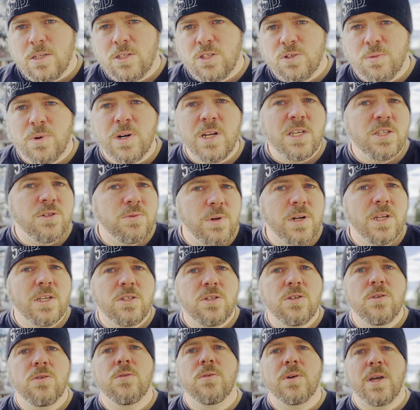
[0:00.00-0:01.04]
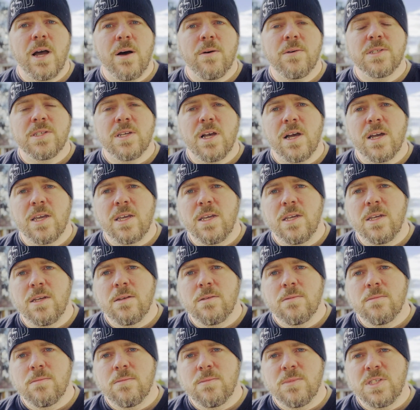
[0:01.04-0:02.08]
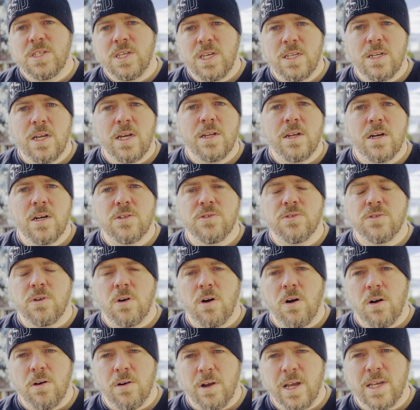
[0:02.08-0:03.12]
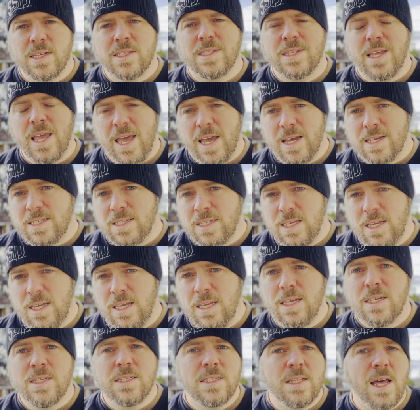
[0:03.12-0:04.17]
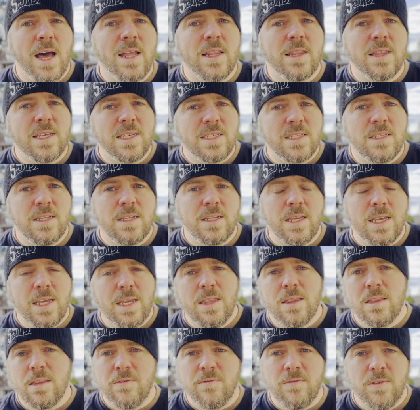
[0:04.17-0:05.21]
2022 Kawasaki Z900RS SE is not listed in the